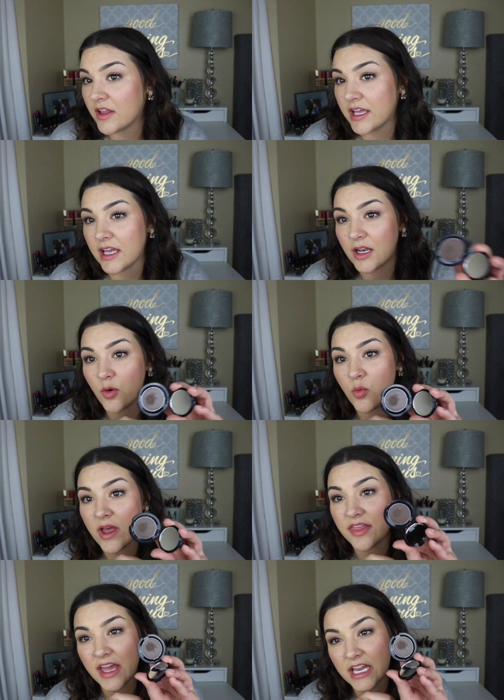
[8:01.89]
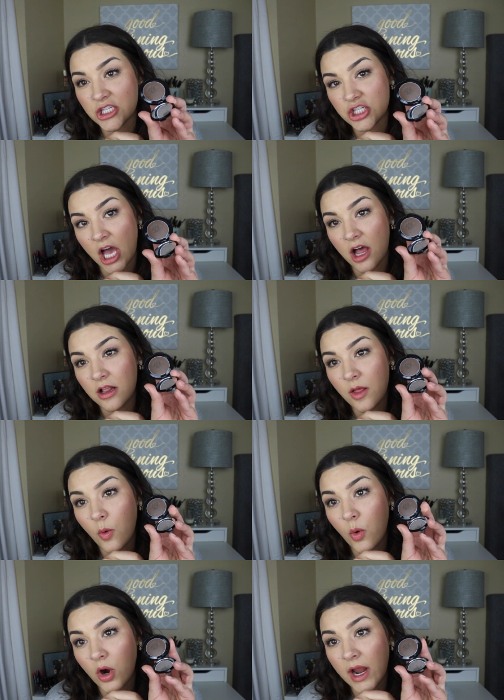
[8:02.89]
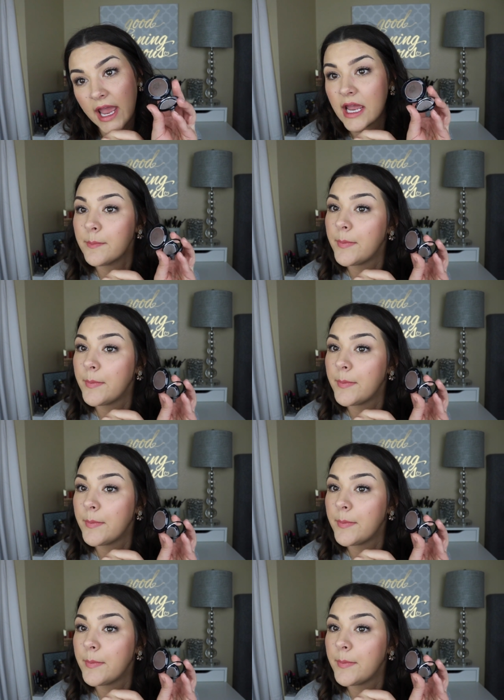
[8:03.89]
in with a gel or a